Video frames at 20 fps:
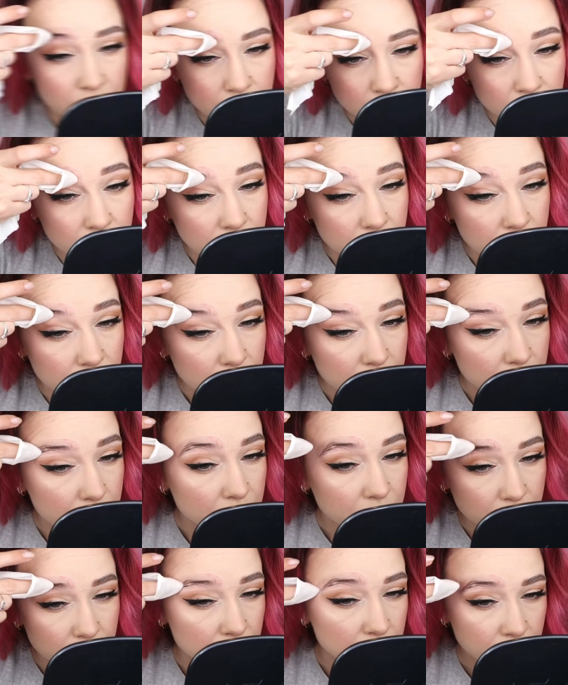Start by
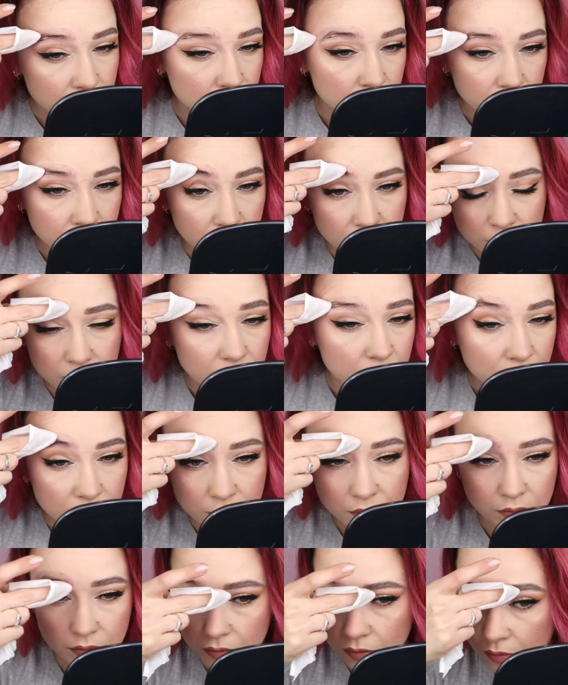removing any
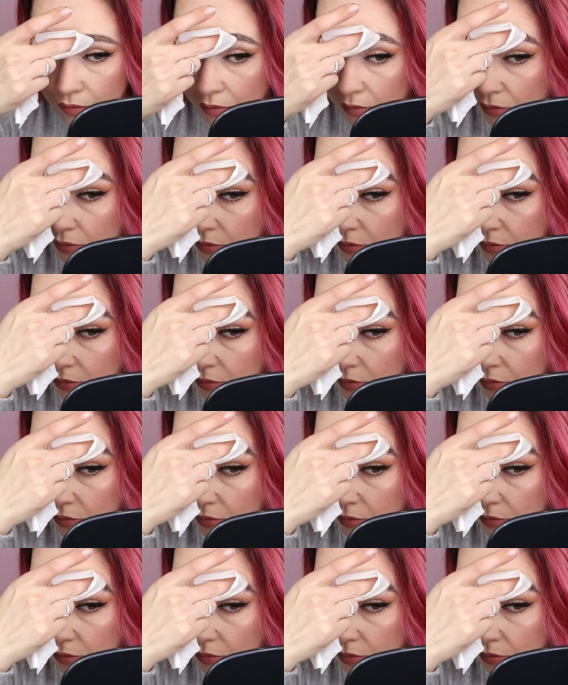makeup from your